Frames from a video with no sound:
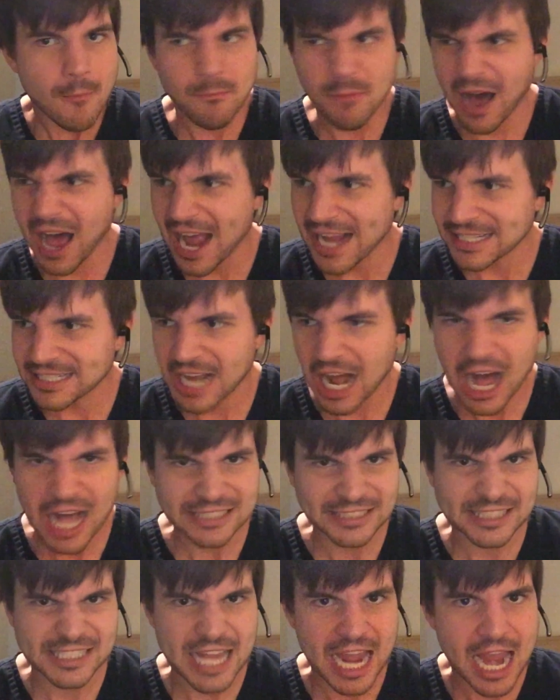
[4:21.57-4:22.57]
By
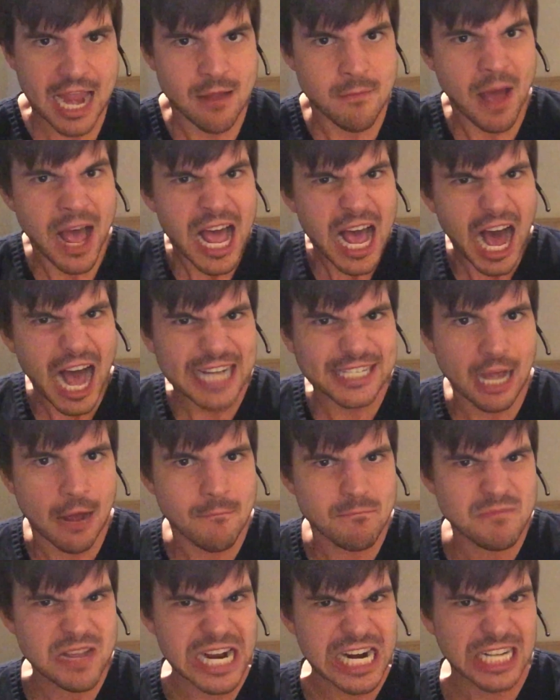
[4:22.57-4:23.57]
God's name, I
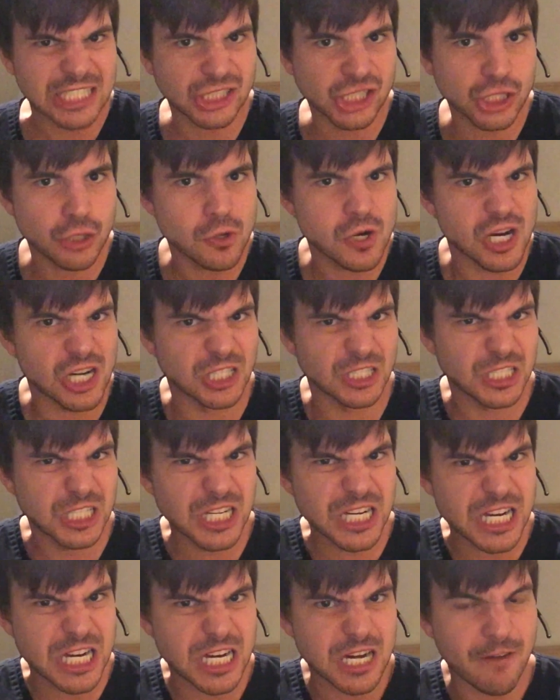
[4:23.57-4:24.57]
command you to
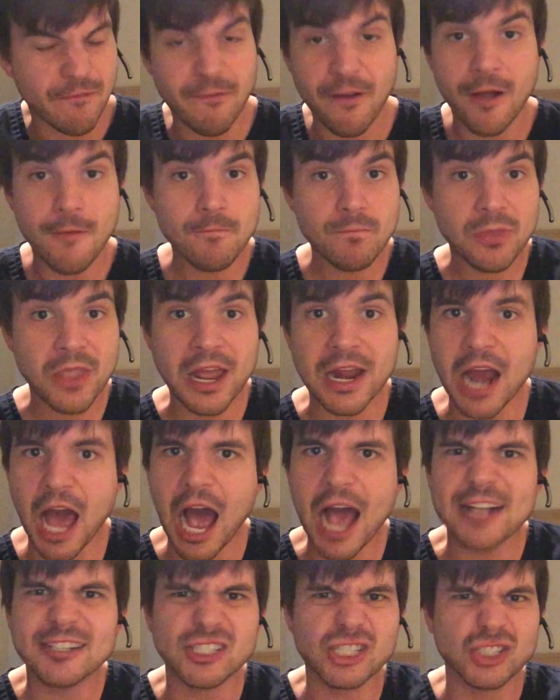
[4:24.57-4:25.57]
leave!" And
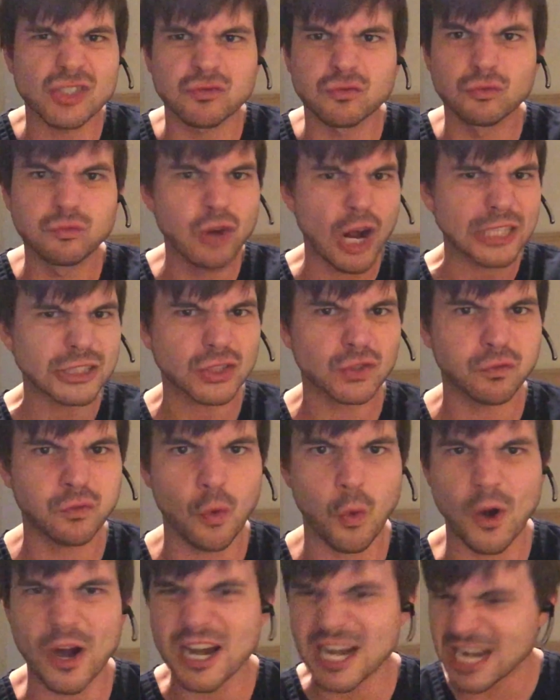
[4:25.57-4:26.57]
I just rushed
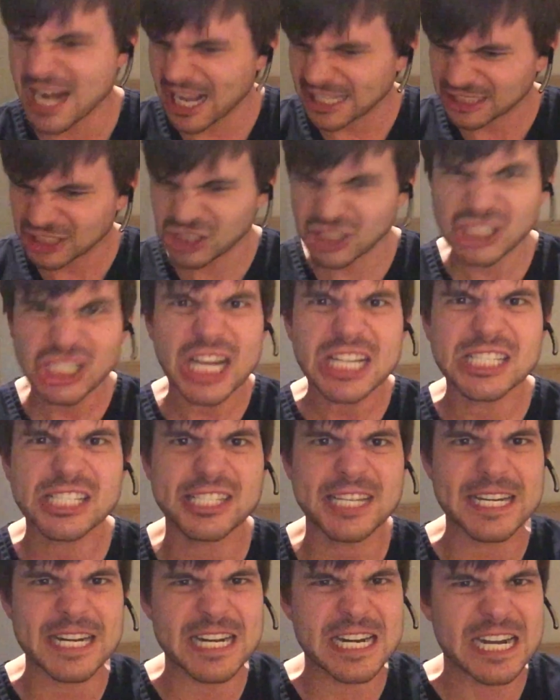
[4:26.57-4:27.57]
for it, and I
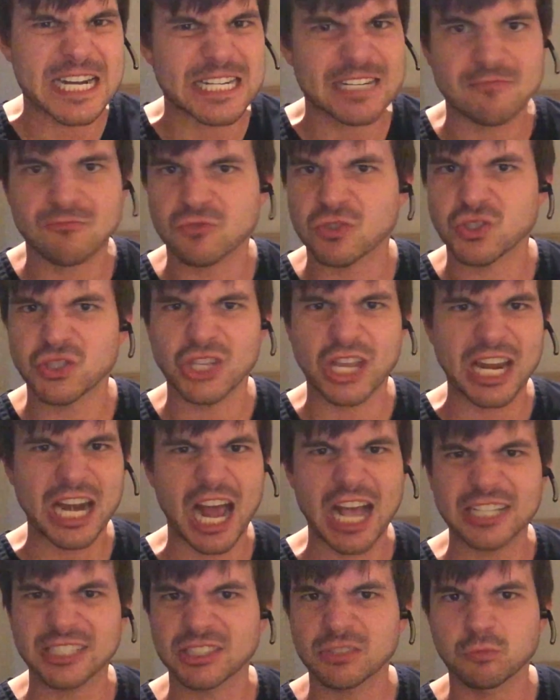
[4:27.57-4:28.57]
chased it, and I
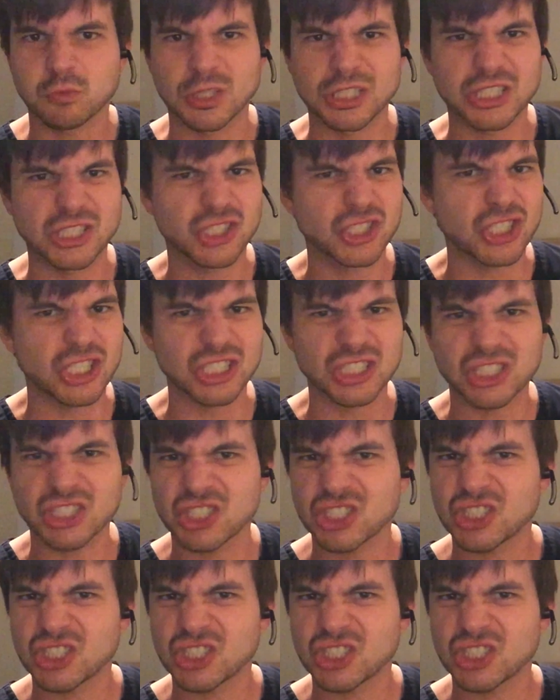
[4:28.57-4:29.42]
was just